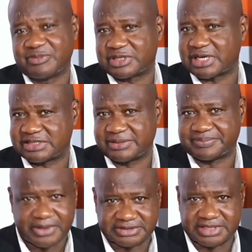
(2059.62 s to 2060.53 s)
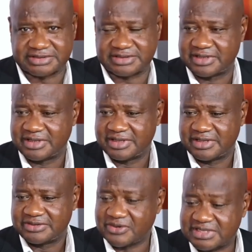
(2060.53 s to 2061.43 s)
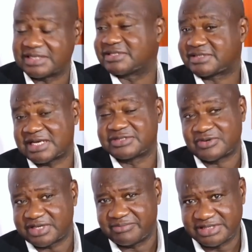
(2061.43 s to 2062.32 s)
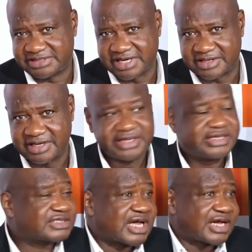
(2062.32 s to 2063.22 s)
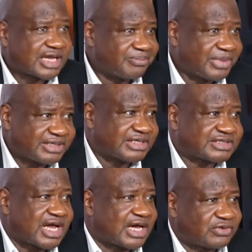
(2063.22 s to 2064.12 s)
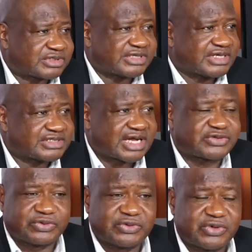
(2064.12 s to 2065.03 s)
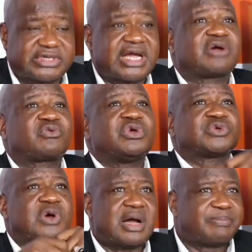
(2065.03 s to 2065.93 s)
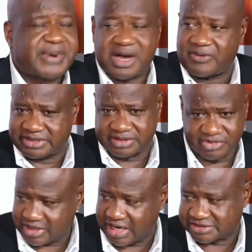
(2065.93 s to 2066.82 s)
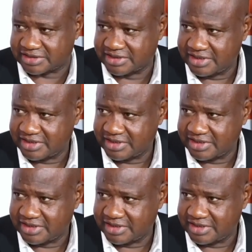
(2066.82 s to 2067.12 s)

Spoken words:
democratic process. So that is not a mistake. These are Gambian. These are not things that they are going to hamper our democracy.